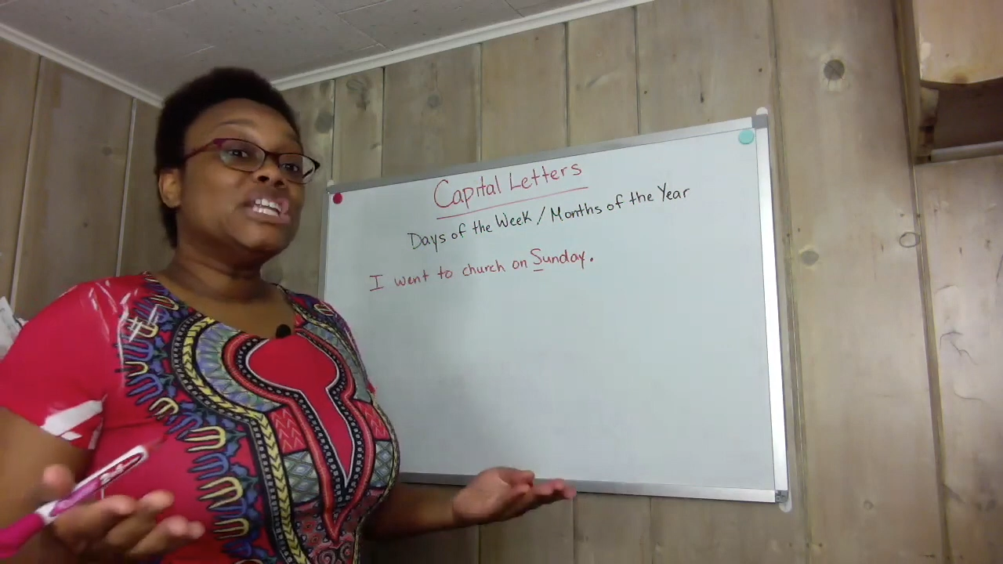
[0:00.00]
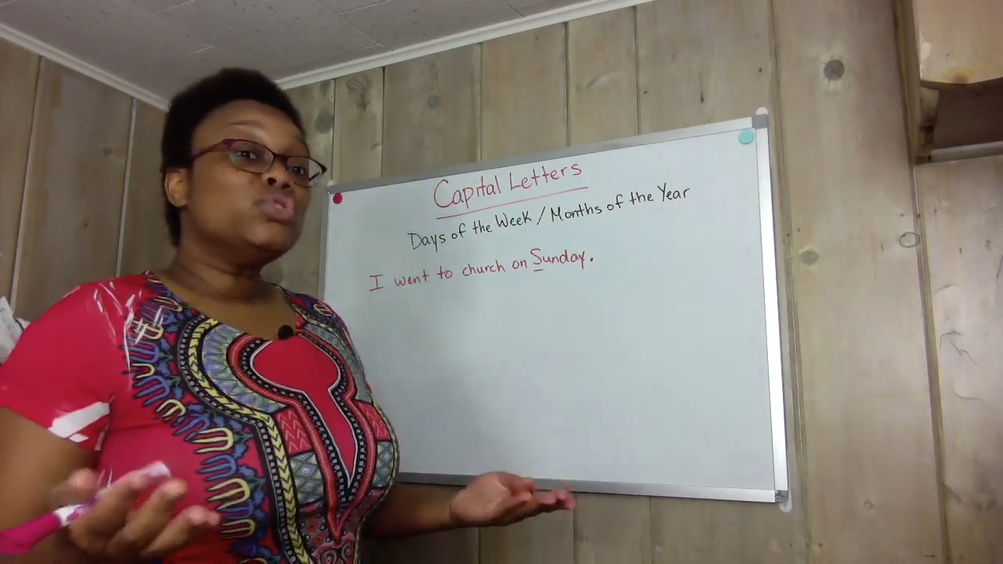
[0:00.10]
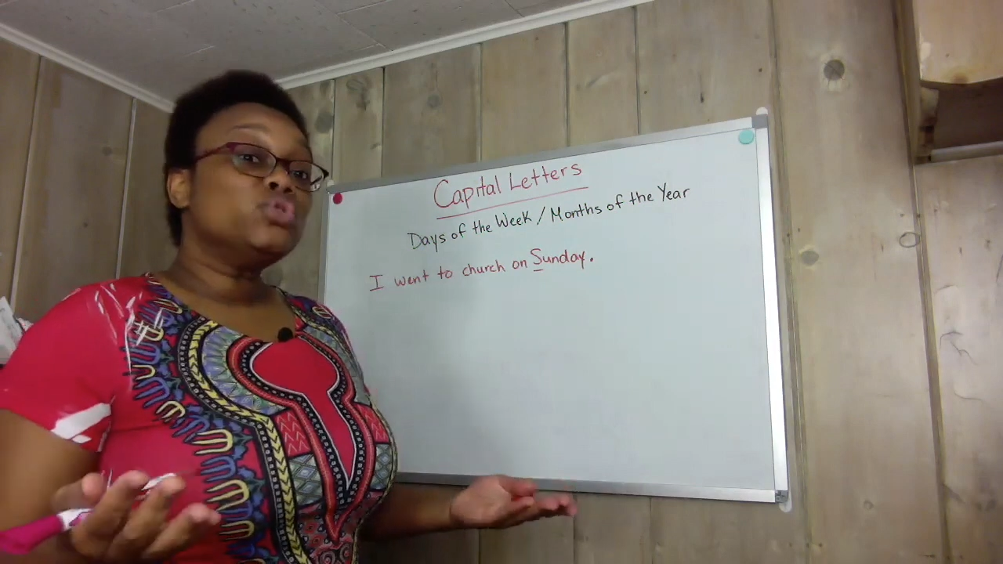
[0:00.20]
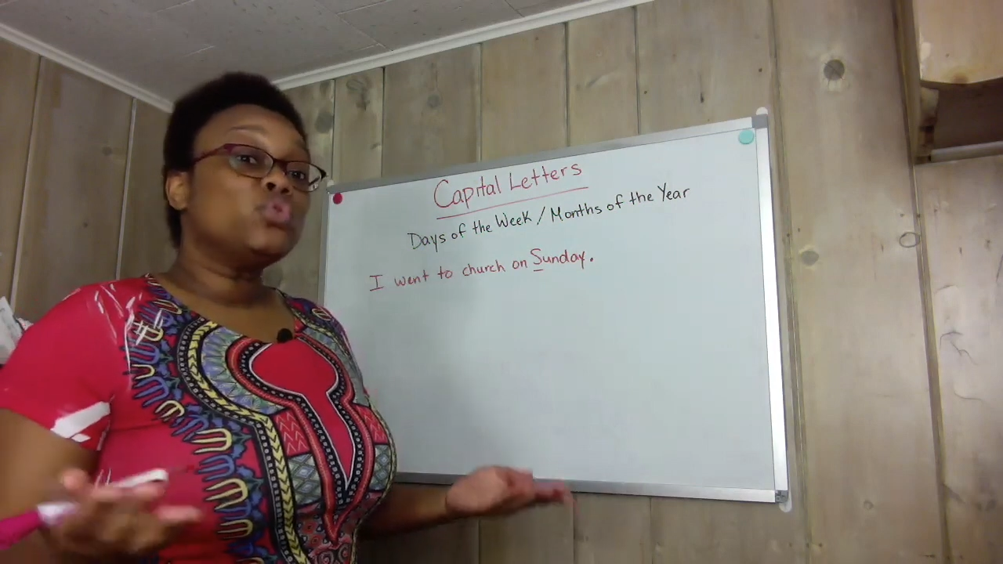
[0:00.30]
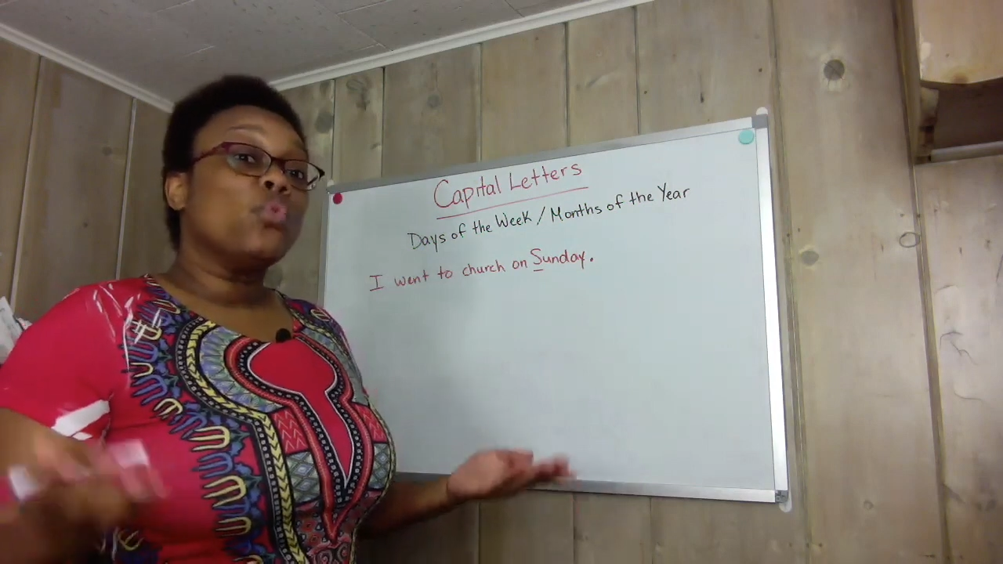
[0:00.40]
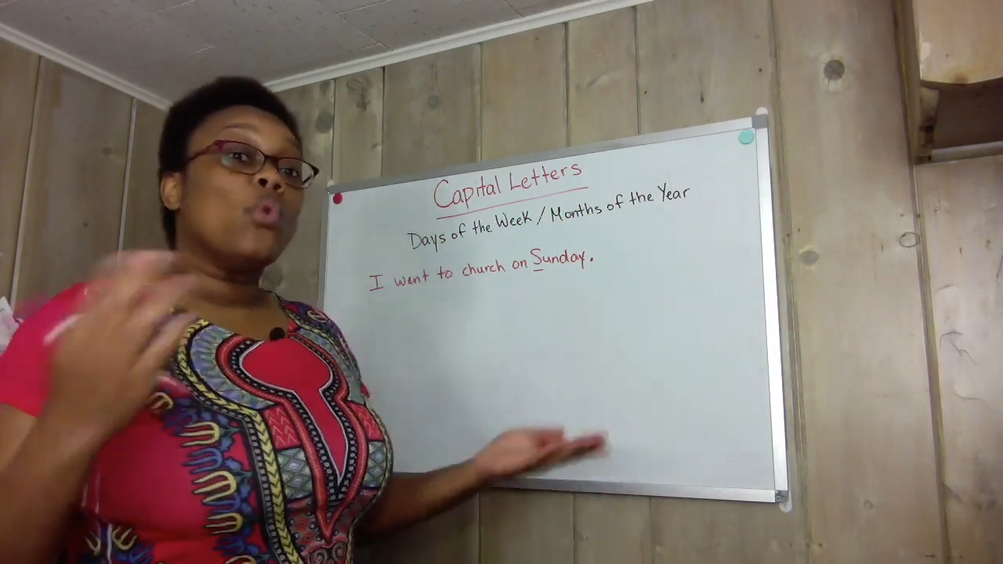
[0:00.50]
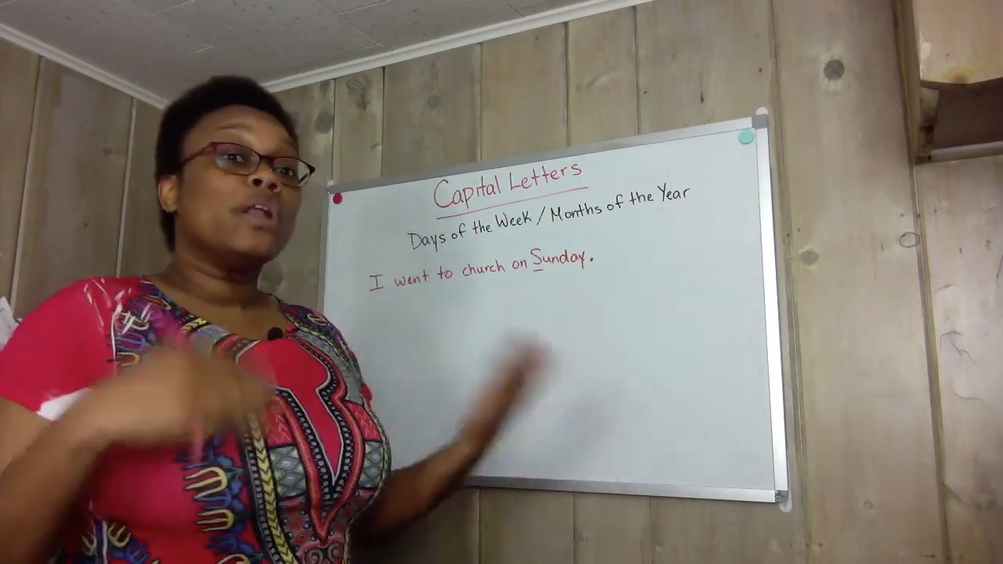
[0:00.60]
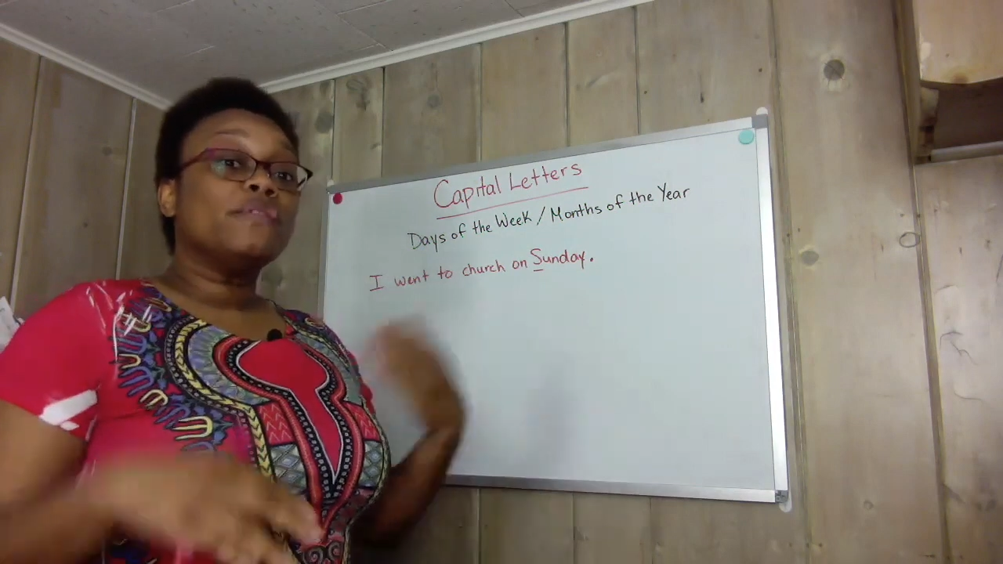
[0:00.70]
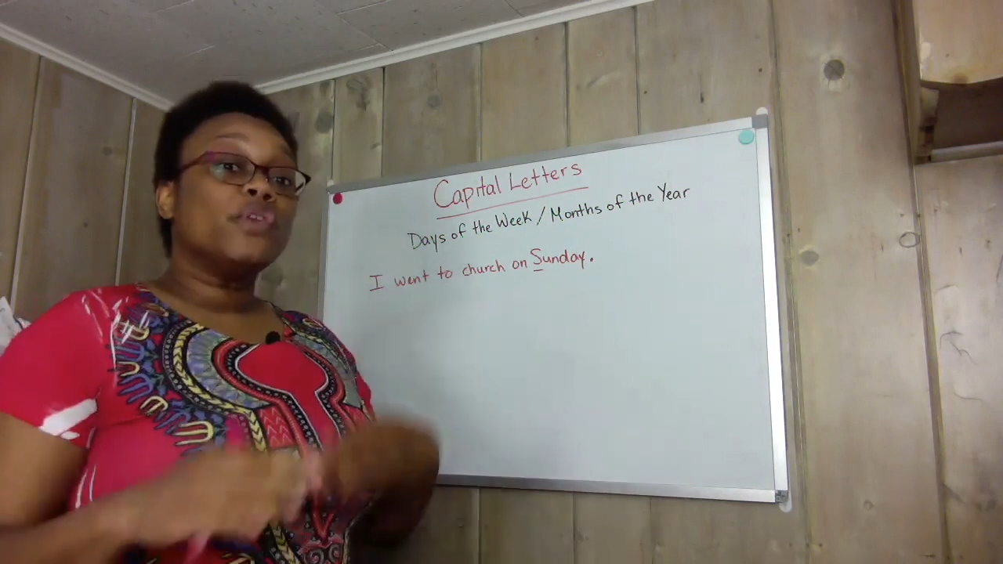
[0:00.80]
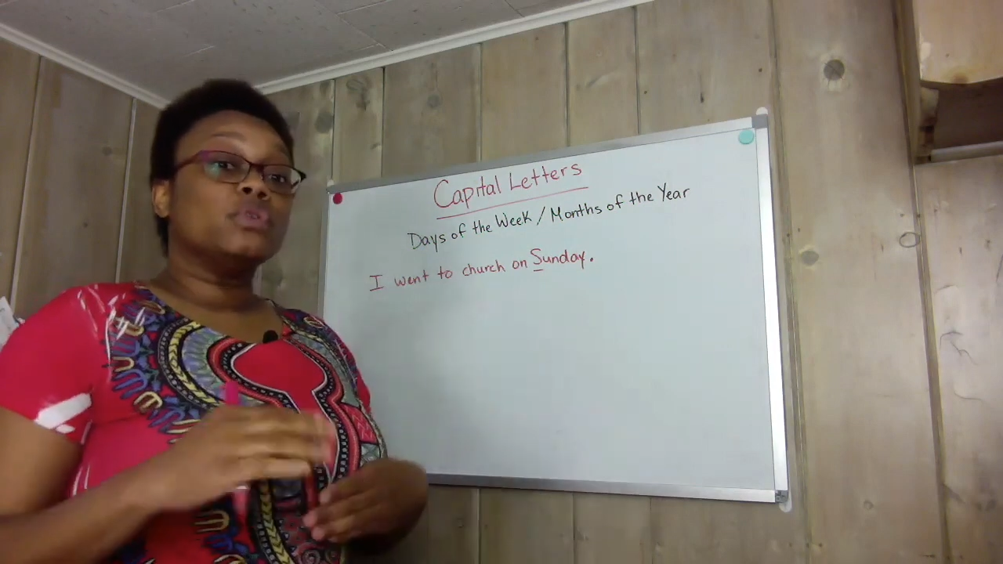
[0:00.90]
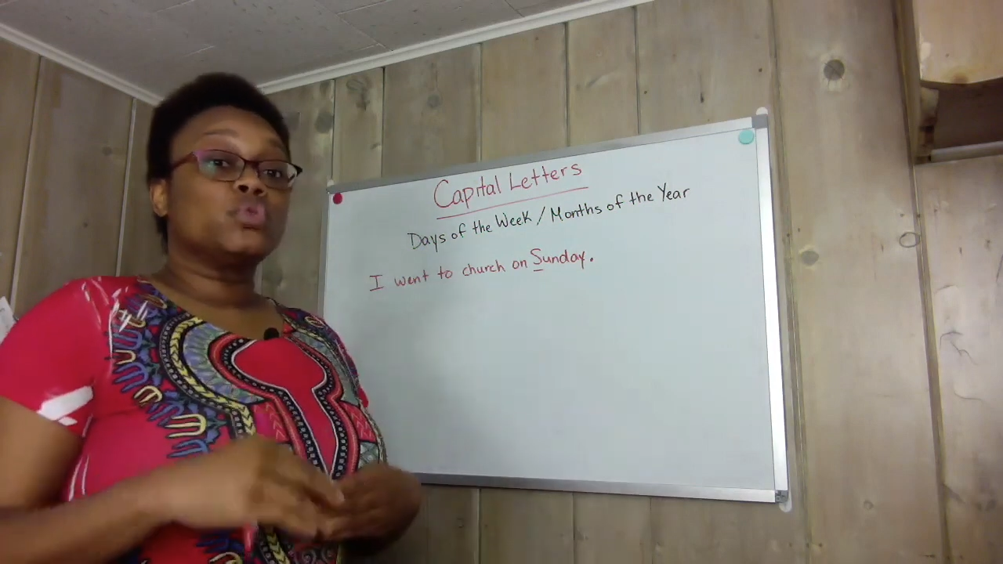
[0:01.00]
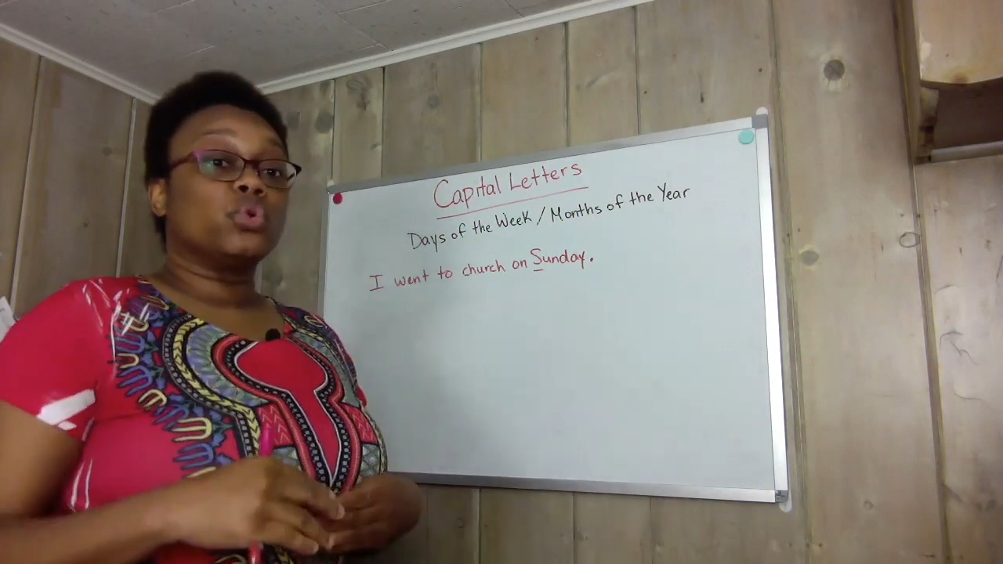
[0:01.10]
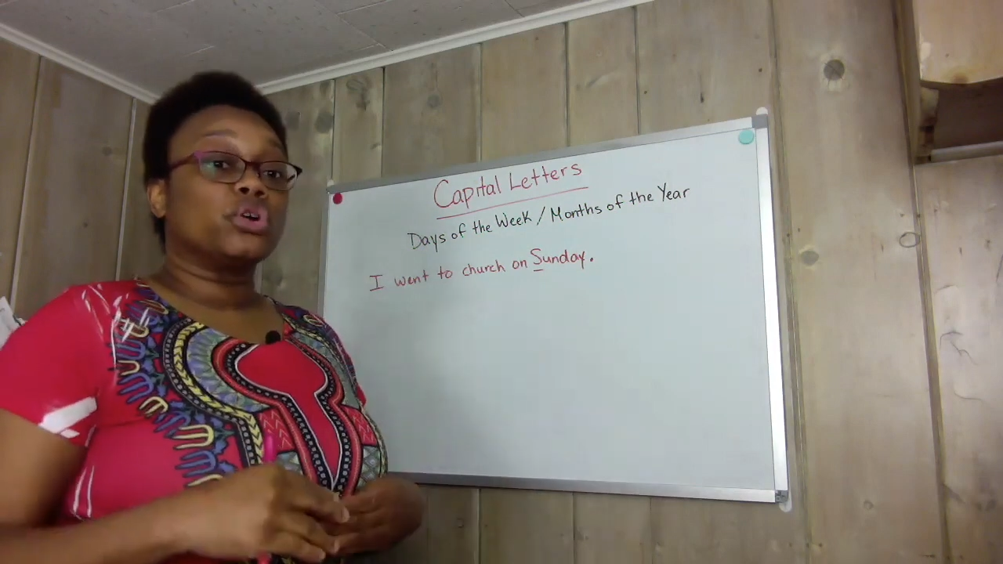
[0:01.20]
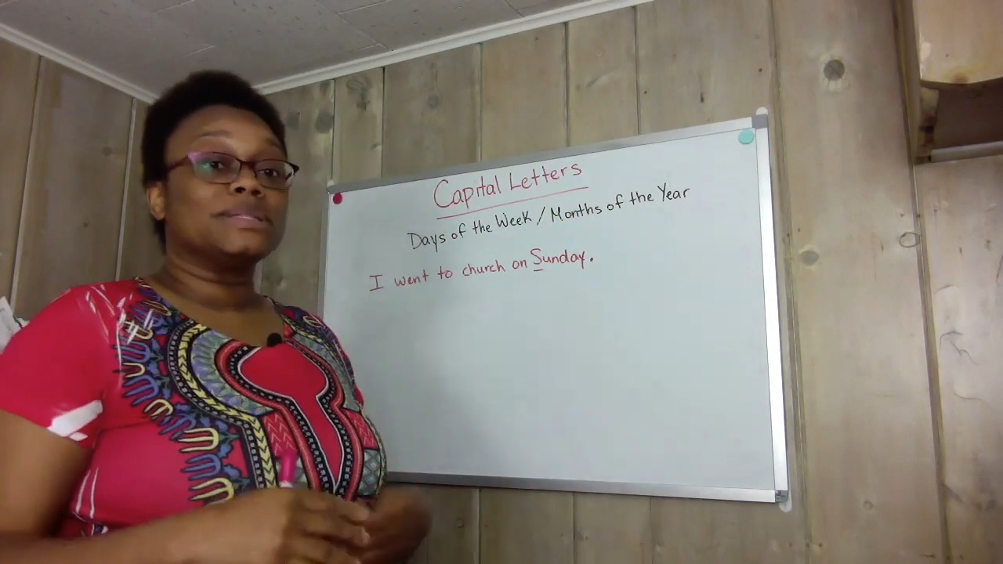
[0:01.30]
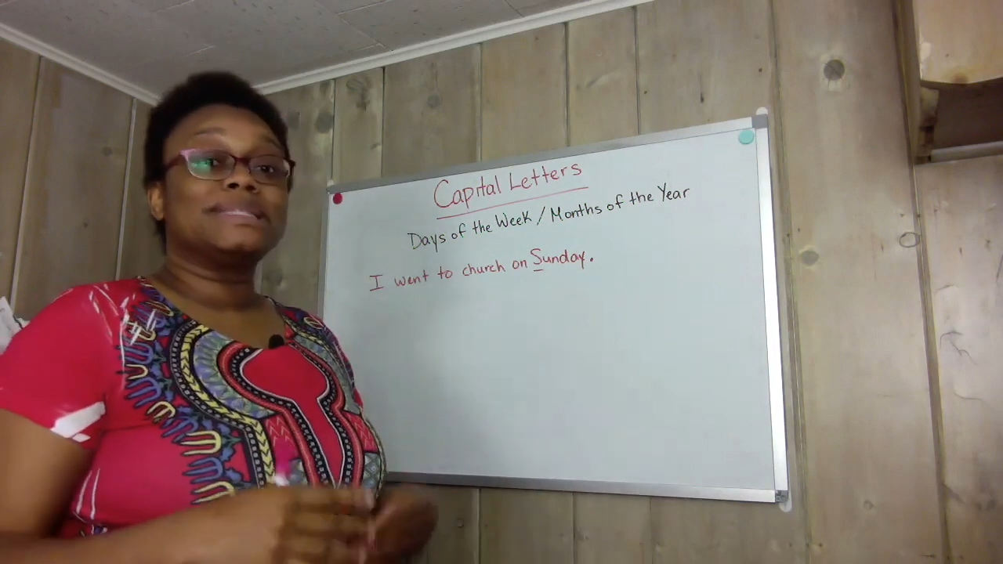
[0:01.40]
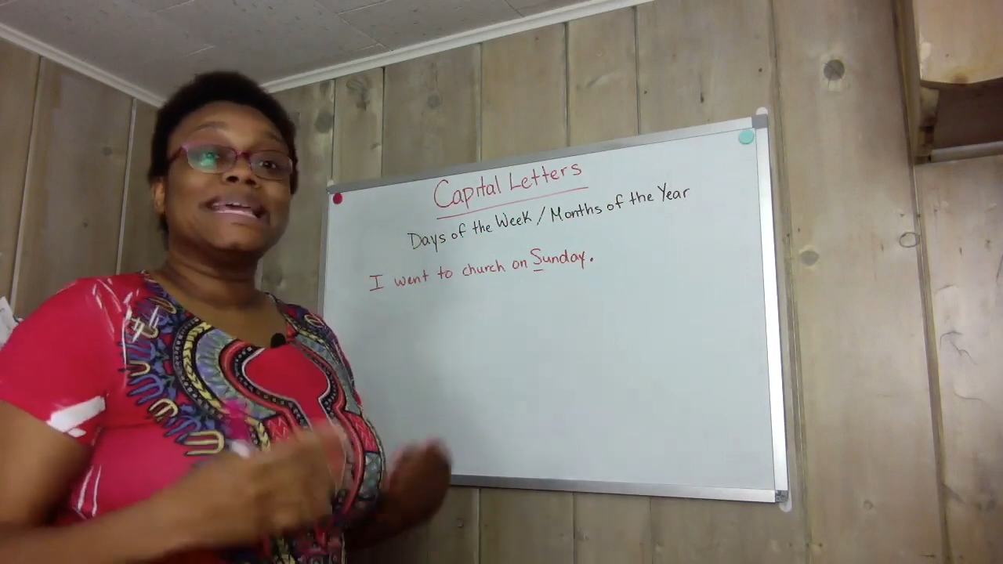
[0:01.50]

use one of those words